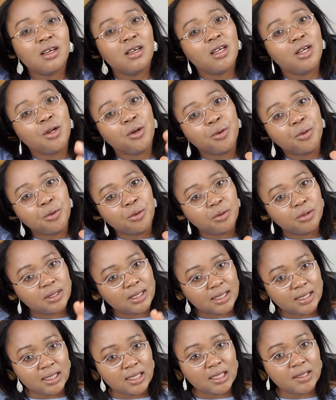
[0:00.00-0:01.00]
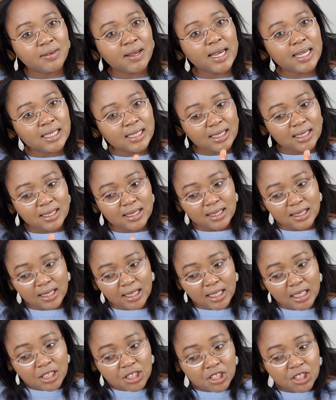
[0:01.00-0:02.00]
you know, satisfying this
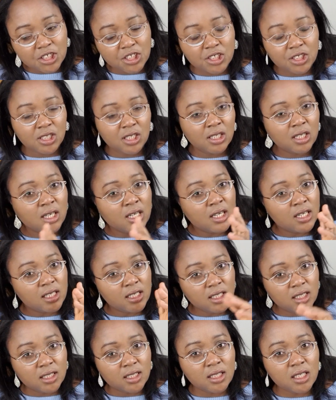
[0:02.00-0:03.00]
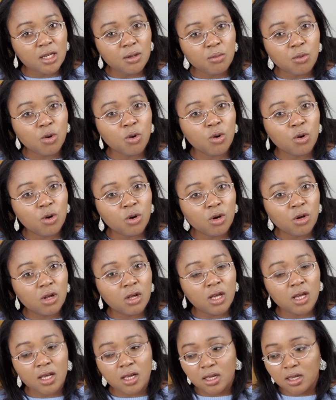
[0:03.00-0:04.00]
niche, this
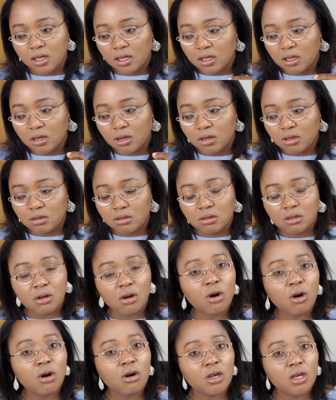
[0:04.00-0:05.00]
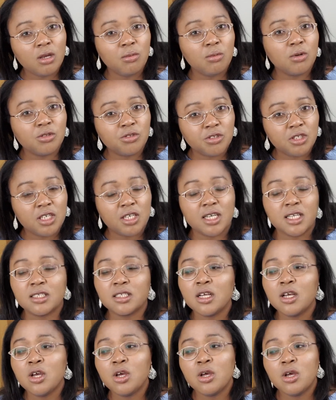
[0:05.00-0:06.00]
Igbo, core Igbo
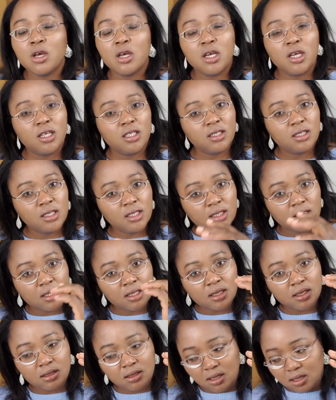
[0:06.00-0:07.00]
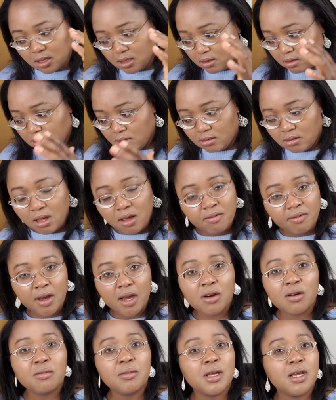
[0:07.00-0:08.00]
traders in this
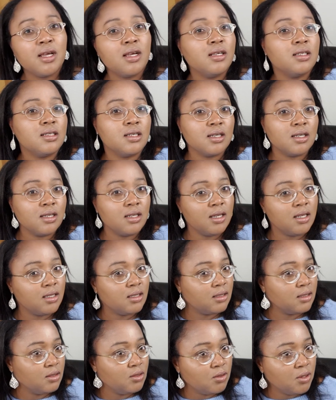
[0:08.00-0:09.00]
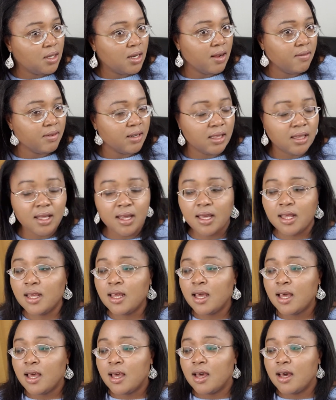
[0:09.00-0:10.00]
environment, and he's doing everything
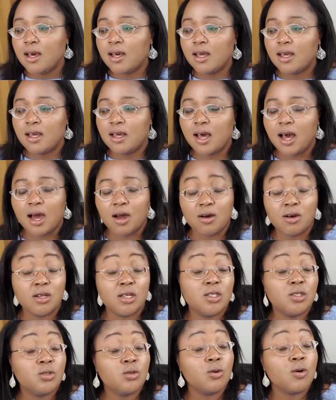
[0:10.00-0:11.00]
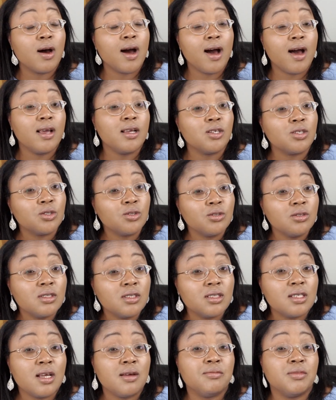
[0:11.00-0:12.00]
according to how it
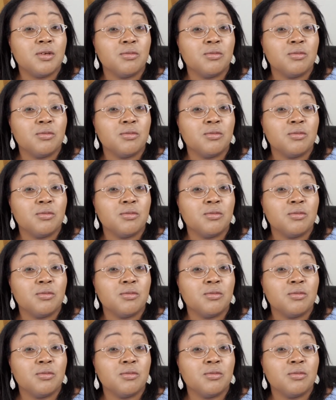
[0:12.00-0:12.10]
suits them.